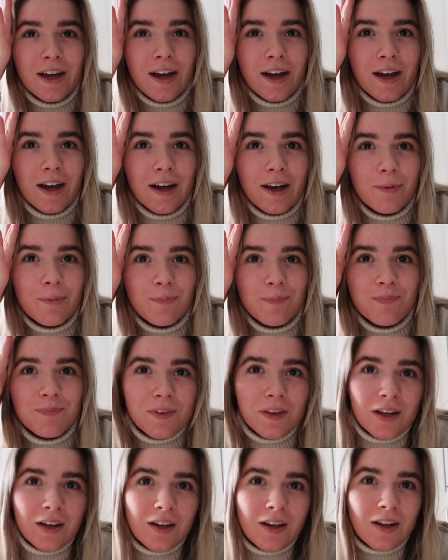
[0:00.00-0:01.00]
Um,
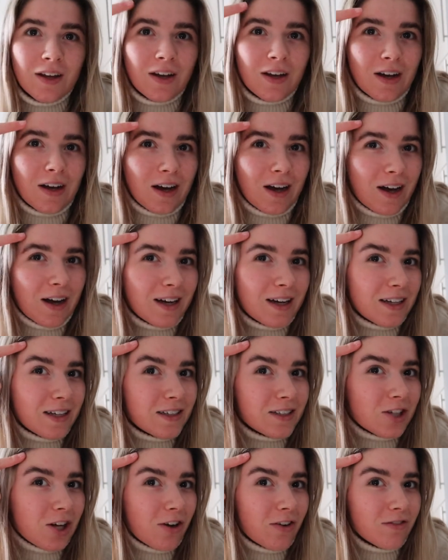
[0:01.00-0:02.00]
I
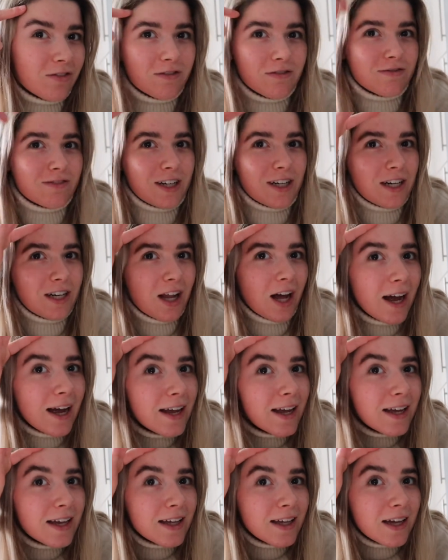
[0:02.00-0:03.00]
don't really
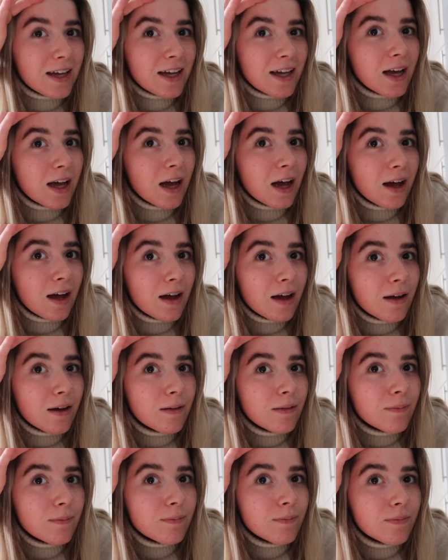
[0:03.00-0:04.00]
like
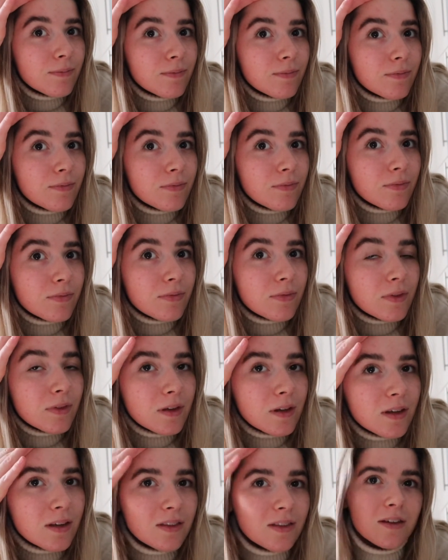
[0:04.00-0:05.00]
um,
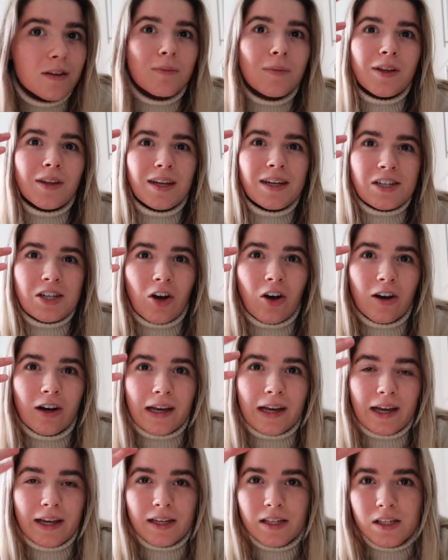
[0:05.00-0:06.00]
them at their
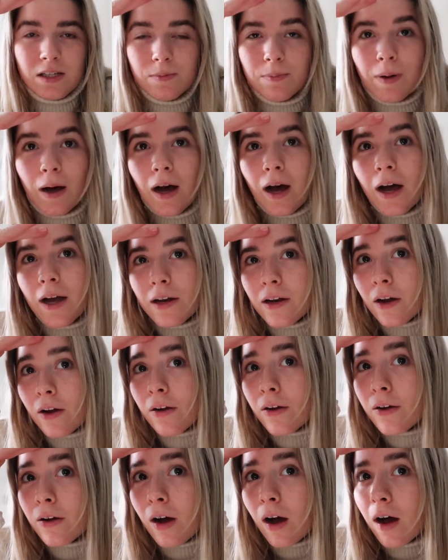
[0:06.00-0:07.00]
darkest, but I
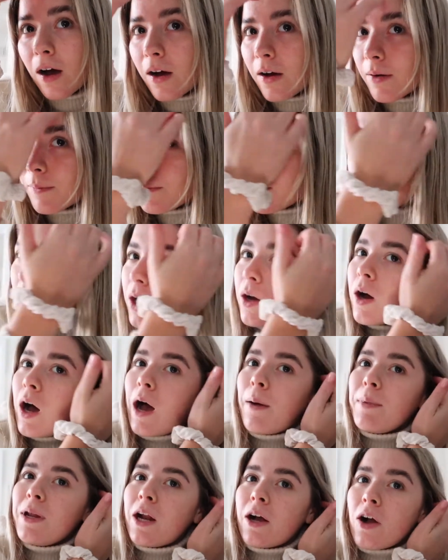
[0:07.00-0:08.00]
know, um,
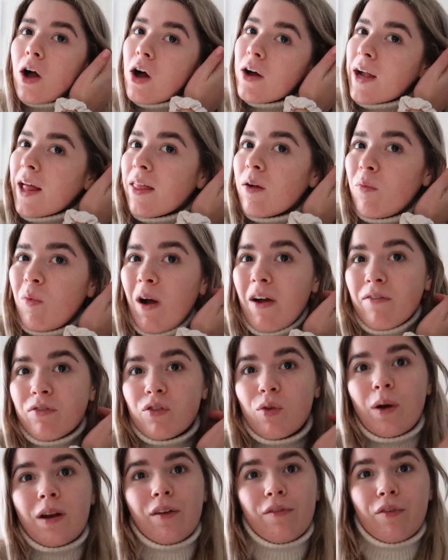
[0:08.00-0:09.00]
I mean, I can't get them wet for
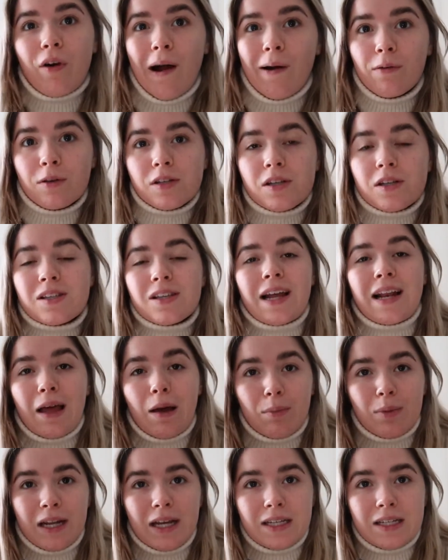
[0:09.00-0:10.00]
24 hours because I
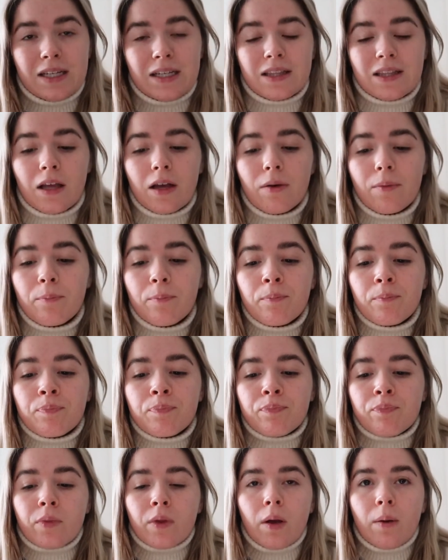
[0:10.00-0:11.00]
laminated them.
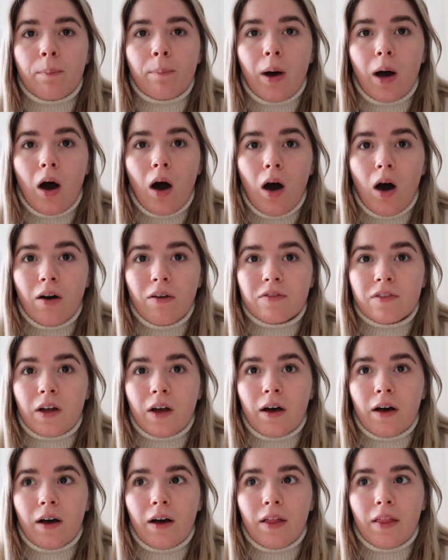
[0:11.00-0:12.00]
But
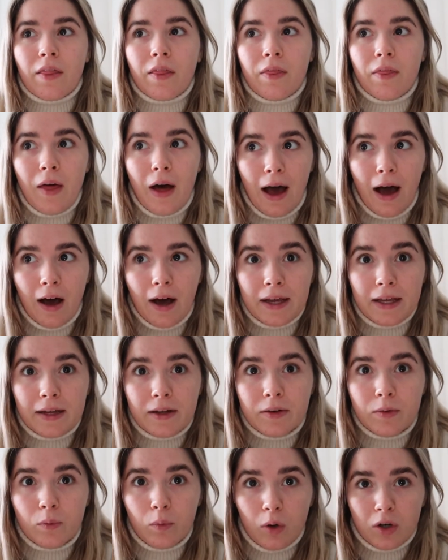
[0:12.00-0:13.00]
after that, I
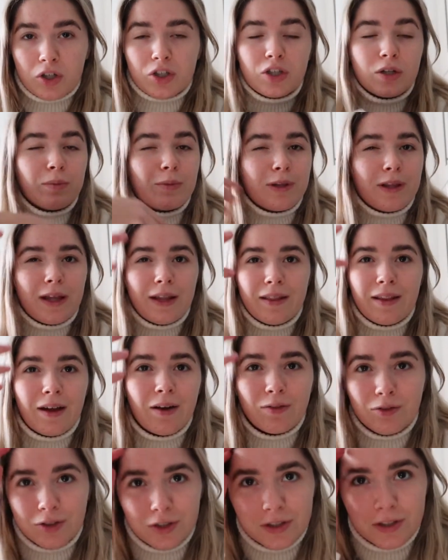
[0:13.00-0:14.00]
can wash them and then
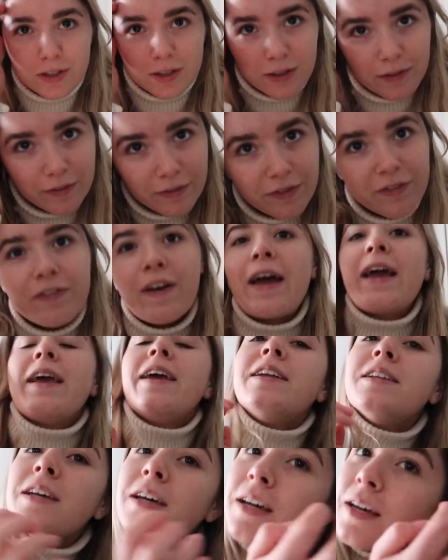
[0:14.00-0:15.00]
they'll just
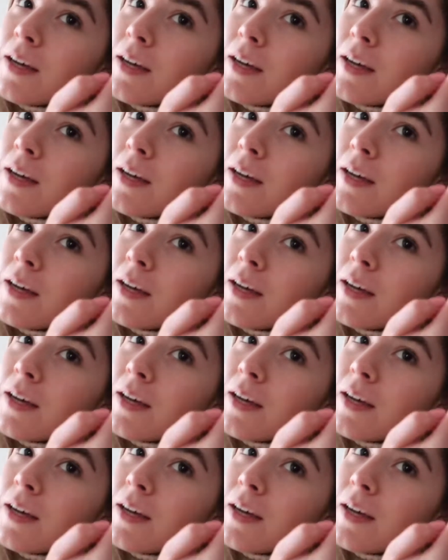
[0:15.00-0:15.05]
fade.